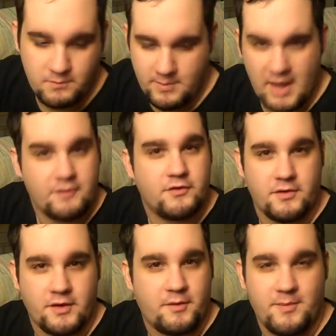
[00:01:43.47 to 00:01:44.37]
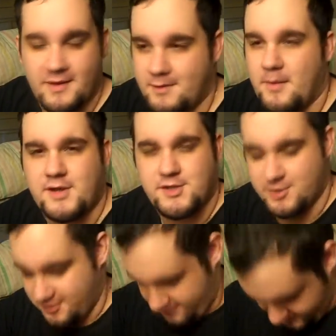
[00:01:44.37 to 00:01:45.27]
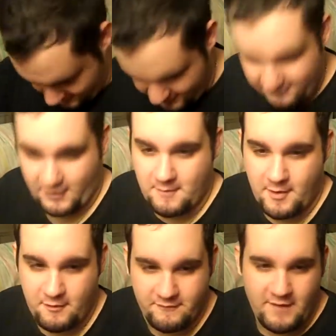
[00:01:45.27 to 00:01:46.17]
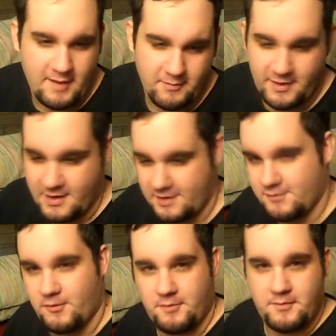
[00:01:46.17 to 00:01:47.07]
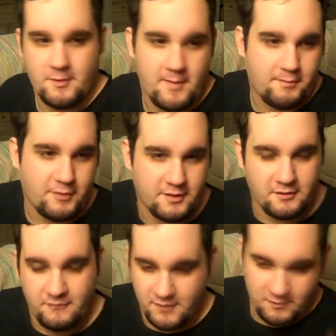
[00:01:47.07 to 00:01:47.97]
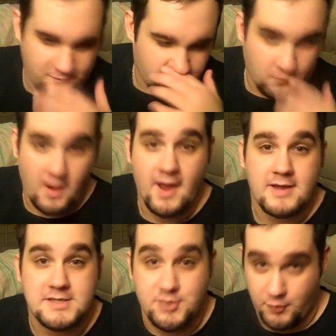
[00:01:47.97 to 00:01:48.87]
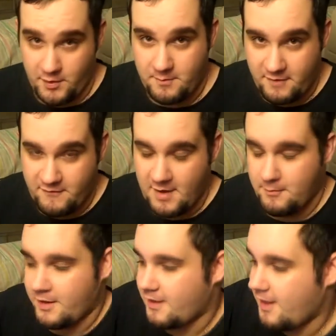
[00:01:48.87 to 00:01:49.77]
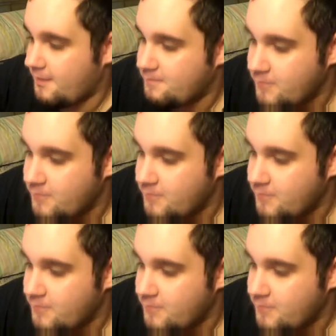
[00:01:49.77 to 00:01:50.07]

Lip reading: bantered a little bit in my shirt, says I scare my own family, and I told him, my political views and why I disagree with my family a lot.